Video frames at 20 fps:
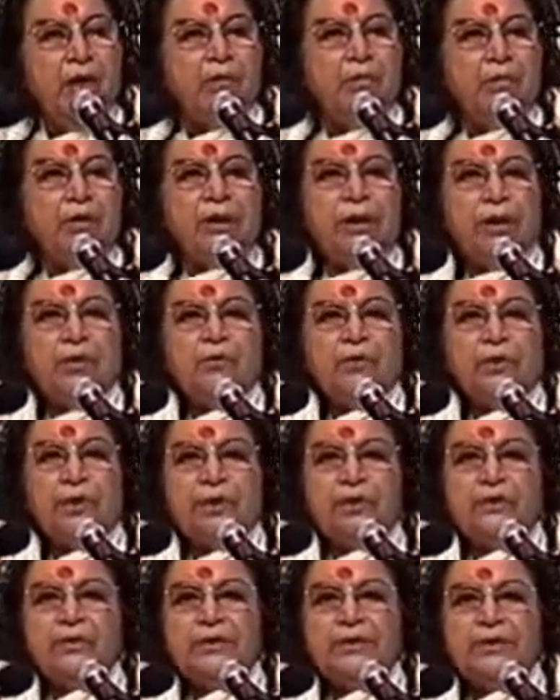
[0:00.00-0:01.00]
But I would
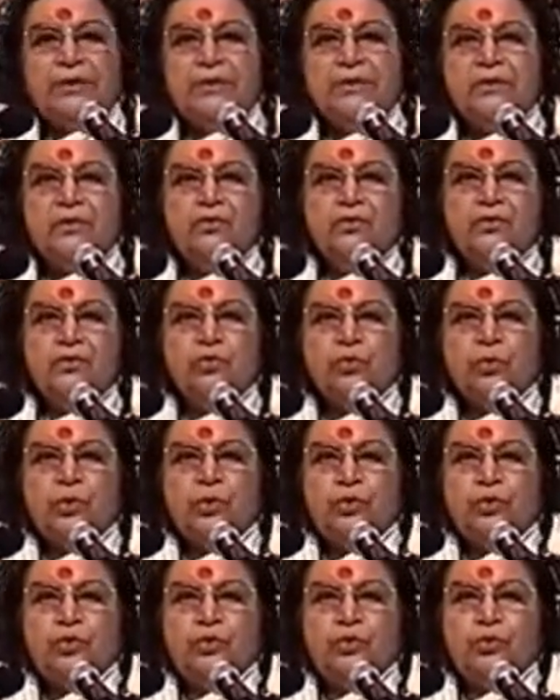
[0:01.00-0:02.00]
request those who
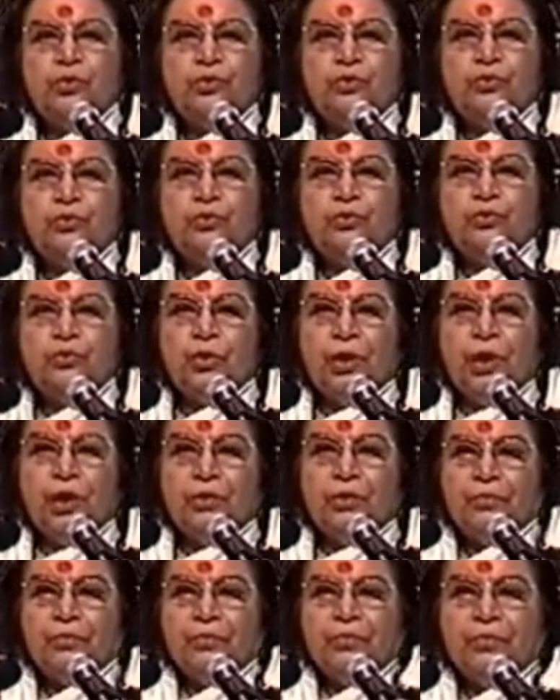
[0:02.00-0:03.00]
want to go should go now.
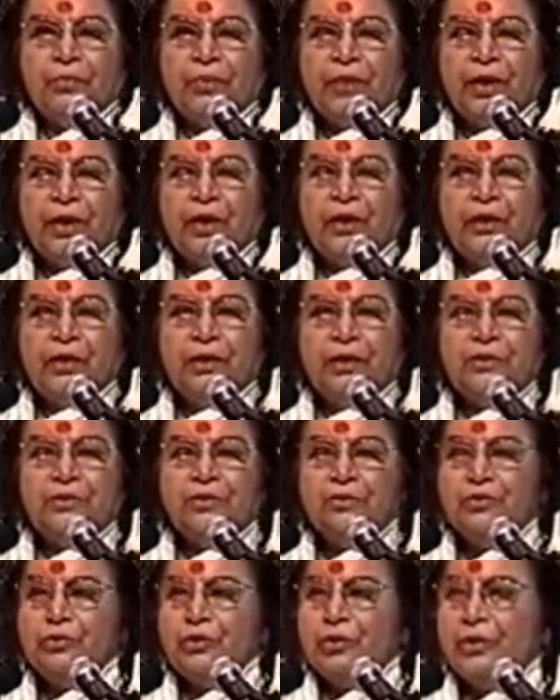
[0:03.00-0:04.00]
I
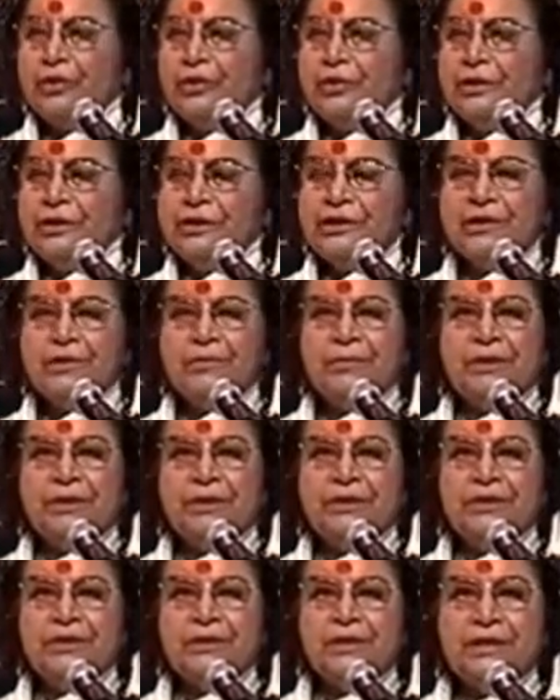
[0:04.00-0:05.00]
should not disturb
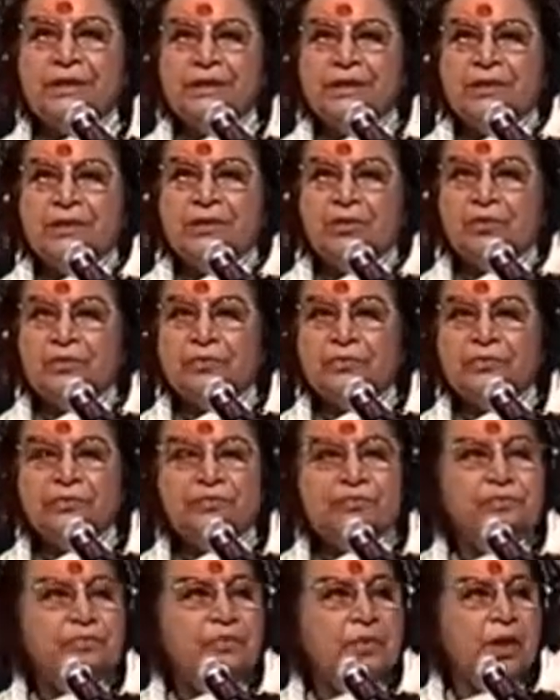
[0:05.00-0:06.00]
others later on.
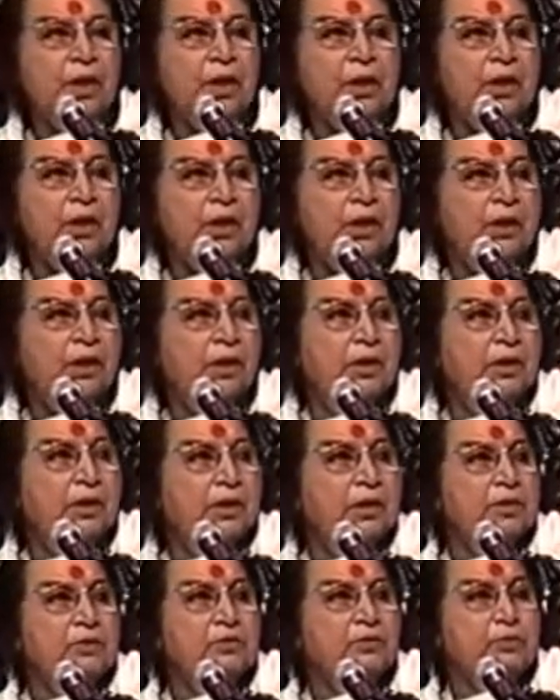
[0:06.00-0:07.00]

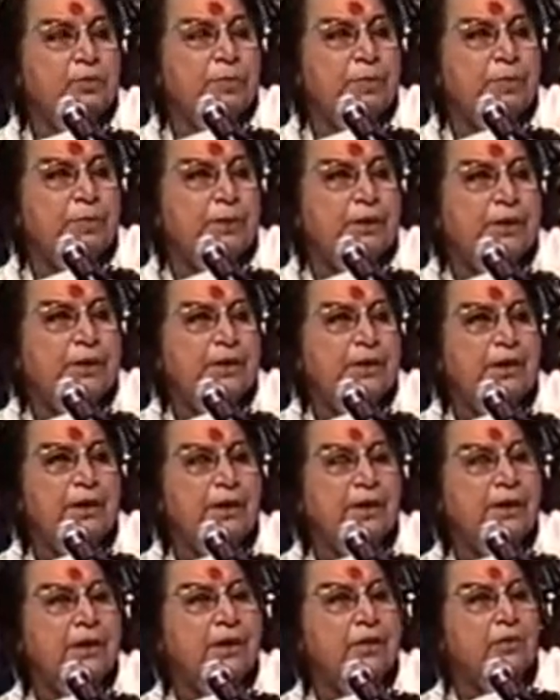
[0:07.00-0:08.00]
It would be better
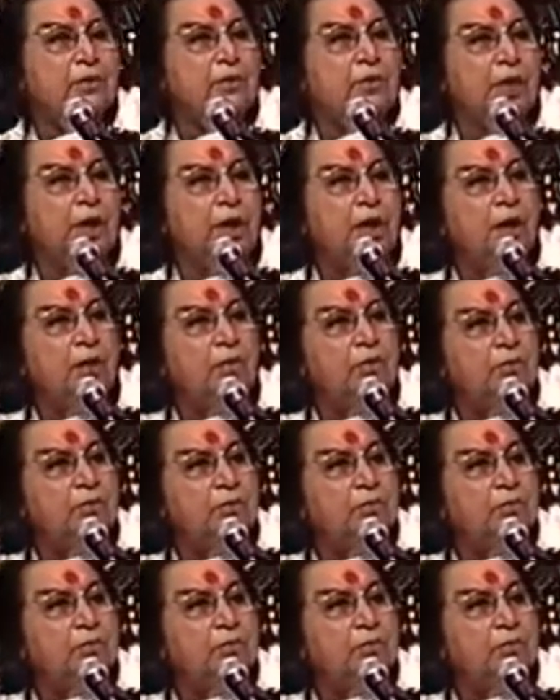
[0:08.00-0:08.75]
that they go now.